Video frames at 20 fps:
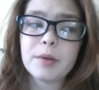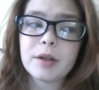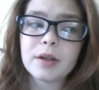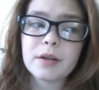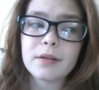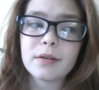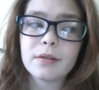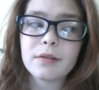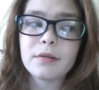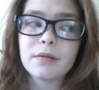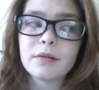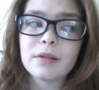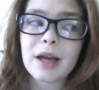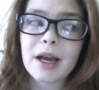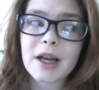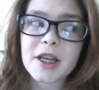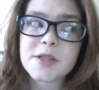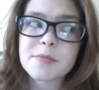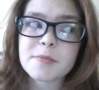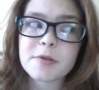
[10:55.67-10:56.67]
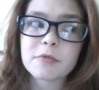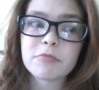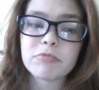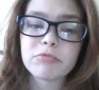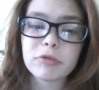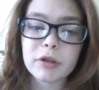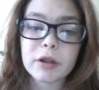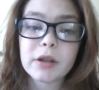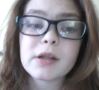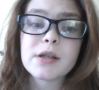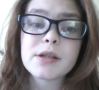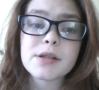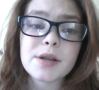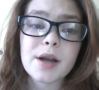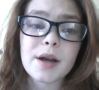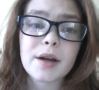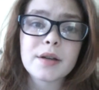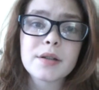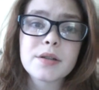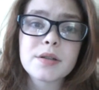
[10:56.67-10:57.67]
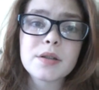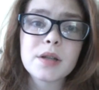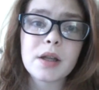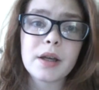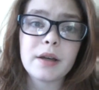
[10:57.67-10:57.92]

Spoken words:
because the hospital really sucks.